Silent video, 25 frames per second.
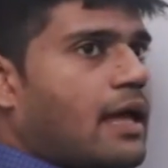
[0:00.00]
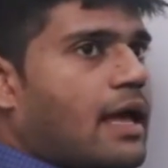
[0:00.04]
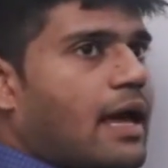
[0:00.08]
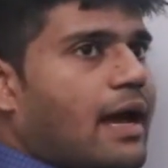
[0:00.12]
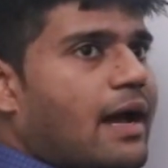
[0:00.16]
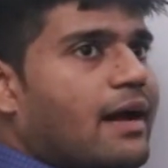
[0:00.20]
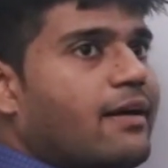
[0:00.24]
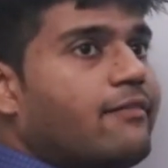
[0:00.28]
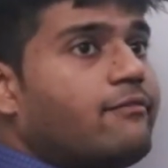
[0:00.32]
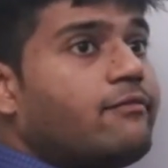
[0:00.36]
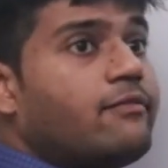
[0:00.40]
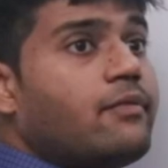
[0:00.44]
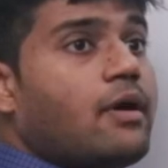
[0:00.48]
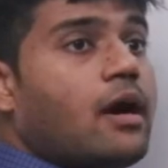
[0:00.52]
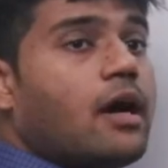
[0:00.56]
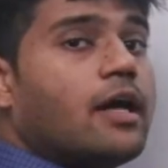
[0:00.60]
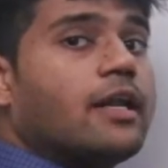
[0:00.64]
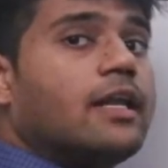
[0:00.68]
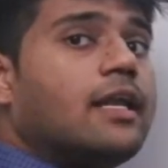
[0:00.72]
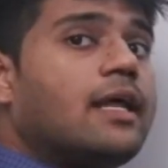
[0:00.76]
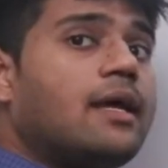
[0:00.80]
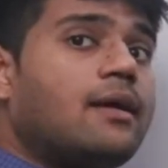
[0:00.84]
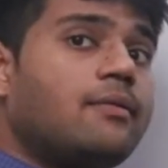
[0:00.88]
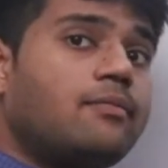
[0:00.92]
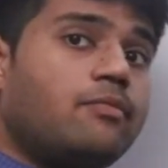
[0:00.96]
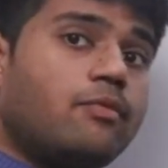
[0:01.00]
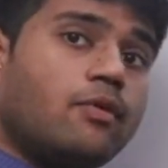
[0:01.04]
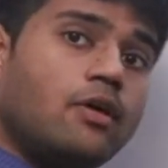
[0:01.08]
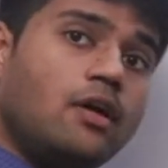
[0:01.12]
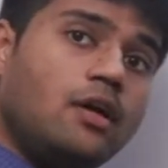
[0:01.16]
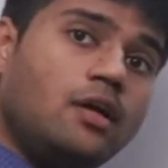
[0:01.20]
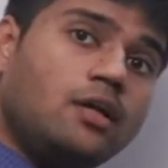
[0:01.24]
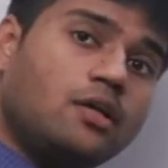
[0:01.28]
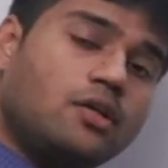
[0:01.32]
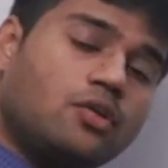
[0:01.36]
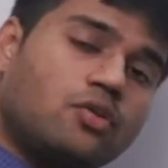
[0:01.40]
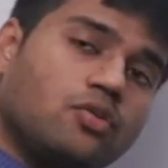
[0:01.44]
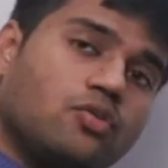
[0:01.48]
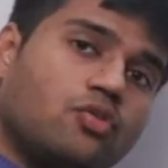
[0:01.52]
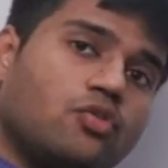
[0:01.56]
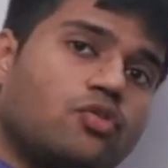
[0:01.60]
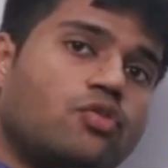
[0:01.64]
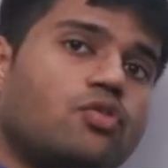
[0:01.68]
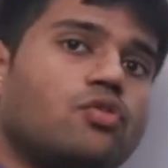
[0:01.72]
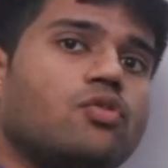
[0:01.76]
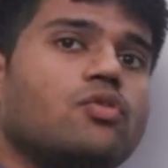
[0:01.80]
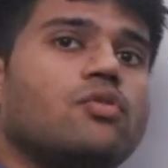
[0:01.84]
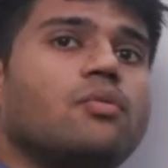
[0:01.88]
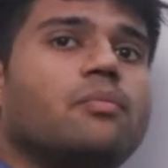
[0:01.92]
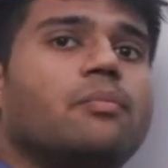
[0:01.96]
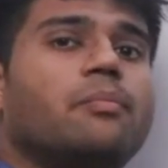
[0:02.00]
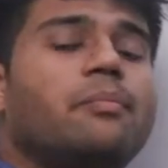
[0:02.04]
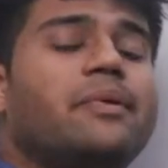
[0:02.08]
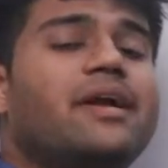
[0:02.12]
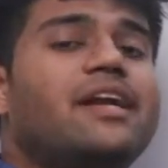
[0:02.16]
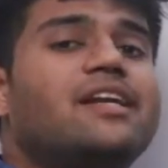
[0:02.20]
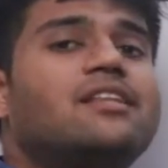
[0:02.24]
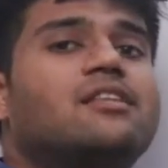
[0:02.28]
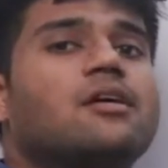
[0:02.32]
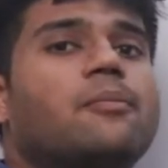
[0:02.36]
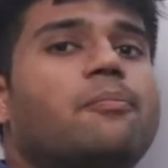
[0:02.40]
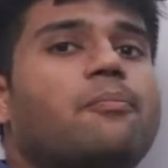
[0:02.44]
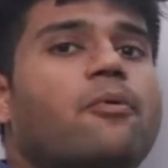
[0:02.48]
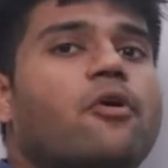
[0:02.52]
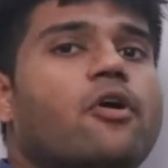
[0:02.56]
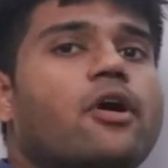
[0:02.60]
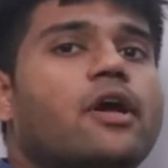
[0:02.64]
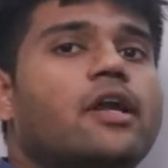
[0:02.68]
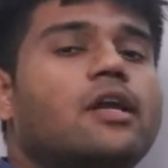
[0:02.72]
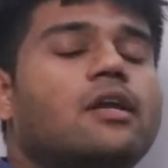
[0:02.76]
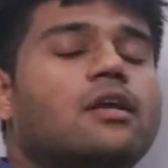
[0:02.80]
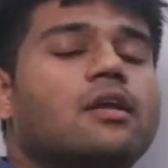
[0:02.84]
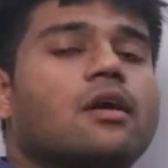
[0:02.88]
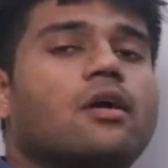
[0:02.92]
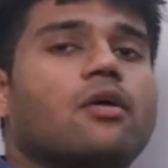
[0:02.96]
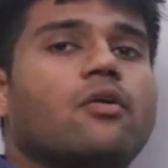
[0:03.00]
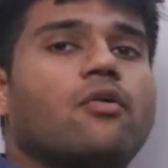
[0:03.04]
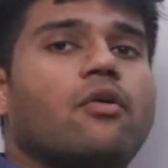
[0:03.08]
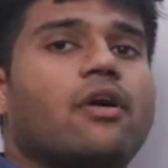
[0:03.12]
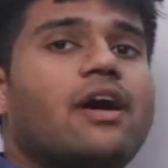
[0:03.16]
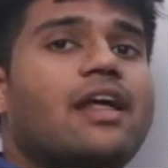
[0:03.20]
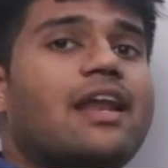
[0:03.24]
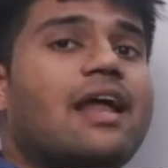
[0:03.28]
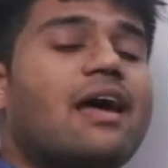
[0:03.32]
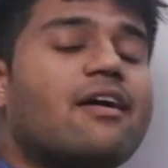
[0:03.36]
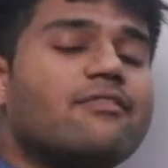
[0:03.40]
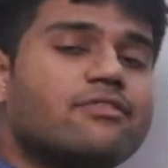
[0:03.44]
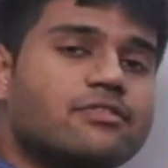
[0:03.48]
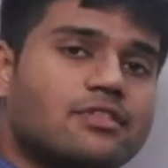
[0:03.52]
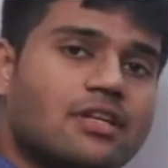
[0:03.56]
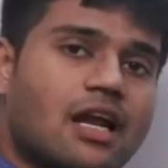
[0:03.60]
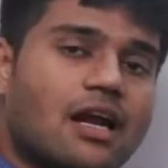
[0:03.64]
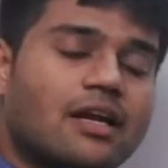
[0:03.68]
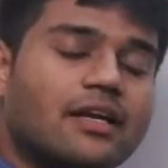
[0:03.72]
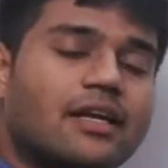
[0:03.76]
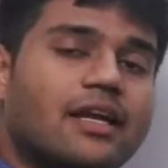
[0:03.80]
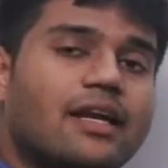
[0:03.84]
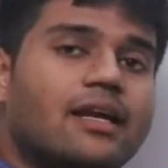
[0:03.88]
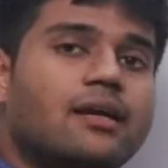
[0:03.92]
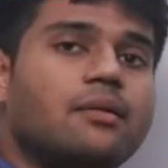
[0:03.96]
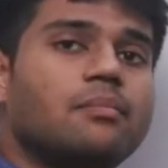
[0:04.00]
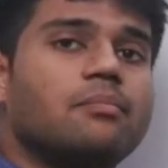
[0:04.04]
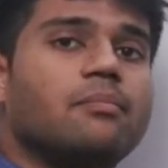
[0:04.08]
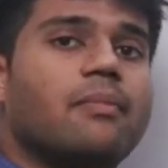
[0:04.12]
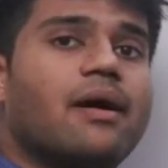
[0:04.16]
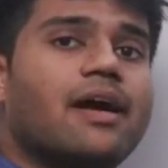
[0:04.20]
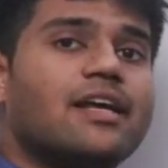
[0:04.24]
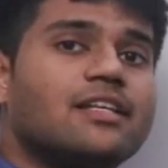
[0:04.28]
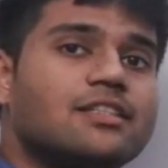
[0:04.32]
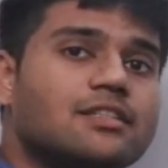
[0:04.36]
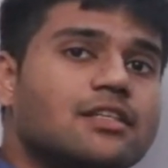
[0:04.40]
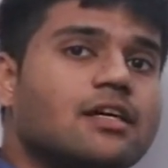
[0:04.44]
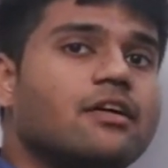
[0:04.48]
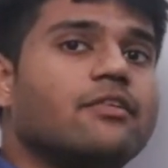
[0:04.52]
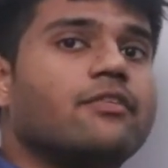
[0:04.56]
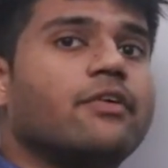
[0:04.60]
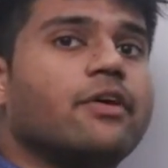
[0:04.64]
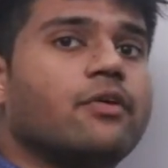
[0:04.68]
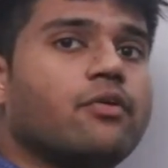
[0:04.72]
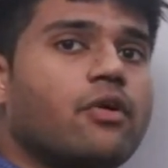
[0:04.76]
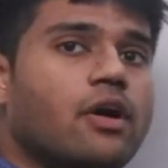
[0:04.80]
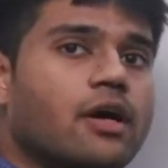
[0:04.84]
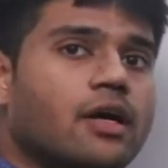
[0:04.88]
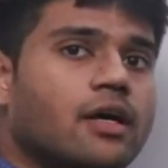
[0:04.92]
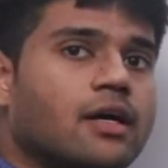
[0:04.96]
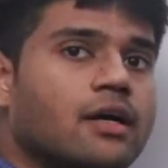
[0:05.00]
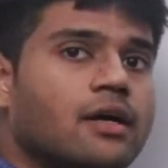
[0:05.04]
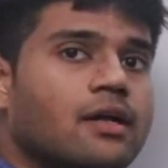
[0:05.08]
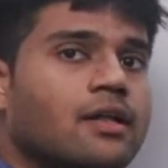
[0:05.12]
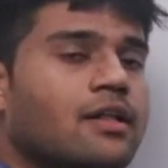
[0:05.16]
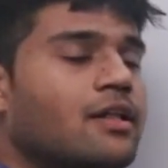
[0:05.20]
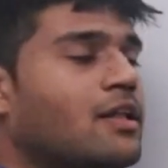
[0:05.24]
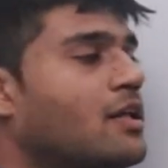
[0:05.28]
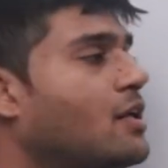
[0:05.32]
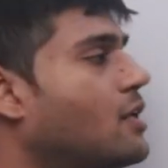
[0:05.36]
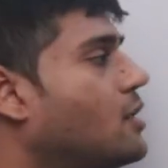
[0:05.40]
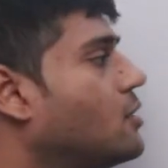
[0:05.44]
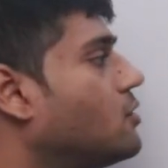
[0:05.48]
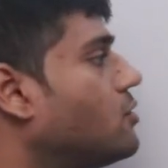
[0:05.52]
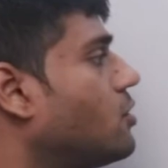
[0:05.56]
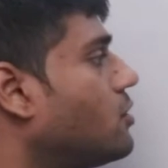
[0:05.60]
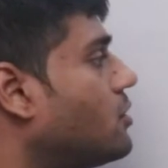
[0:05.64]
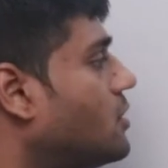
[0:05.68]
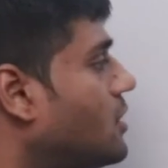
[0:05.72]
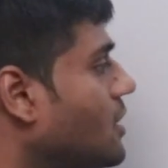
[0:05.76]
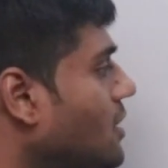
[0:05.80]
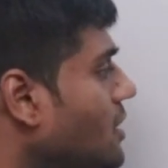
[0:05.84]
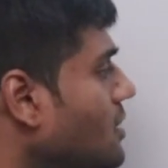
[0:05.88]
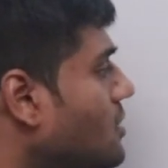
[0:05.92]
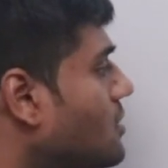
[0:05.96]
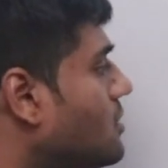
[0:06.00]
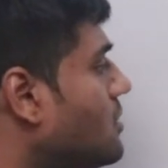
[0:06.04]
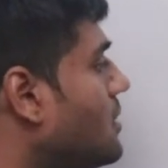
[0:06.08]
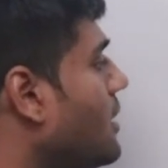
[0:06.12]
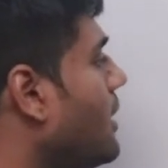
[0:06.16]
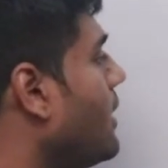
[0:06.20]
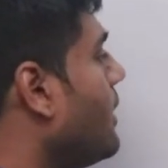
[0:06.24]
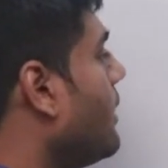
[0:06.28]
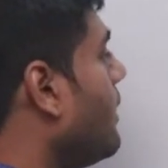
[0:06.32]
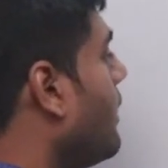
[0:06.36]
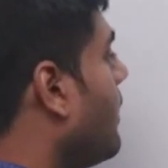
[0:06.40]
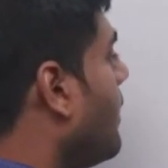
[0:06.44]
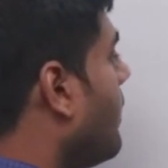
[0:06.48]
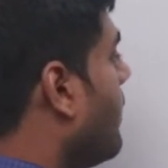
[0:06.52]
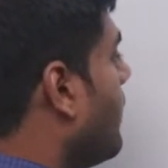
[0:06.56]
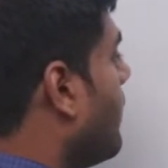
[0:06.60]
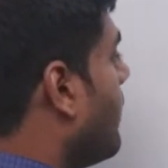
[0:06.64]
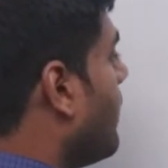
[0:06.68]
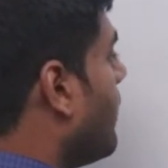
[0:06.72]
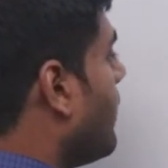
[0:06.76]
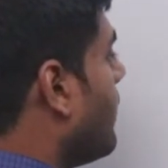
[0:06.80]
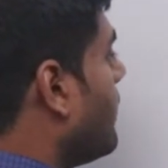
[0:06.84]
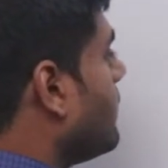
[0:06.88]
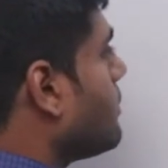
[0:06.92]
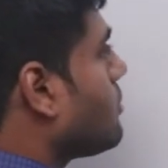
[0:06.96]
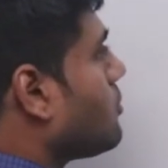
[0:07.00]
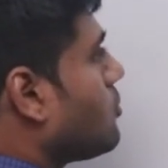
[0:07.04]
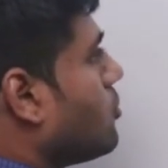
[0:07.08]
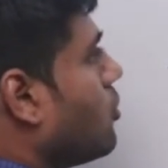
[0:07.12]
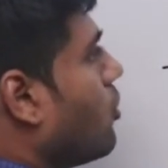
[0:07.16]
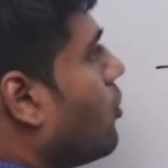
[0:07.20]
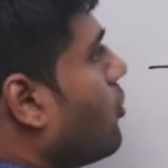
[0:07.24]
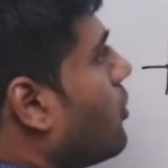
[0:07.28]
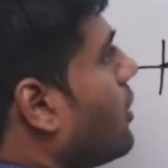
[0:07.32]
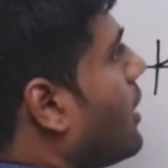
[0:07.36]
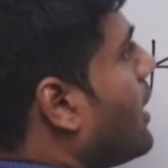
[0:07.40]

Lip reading: I am unable to meet the point where I have started my survey work. So this thing is known